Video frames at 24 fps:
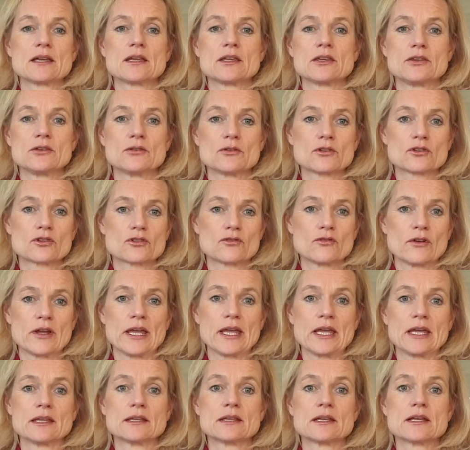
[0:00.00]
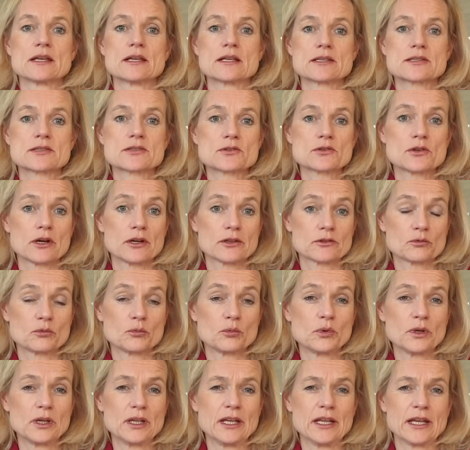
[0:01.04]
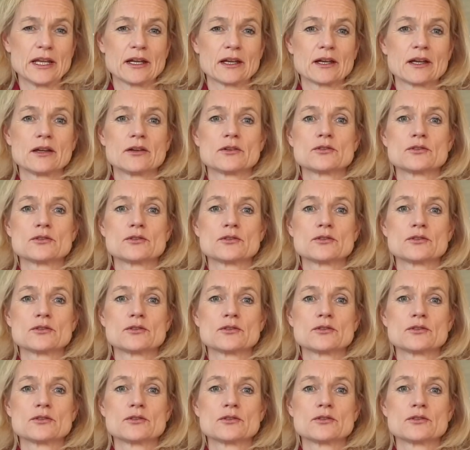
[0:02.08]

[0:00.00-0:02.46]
Ukraine is not willing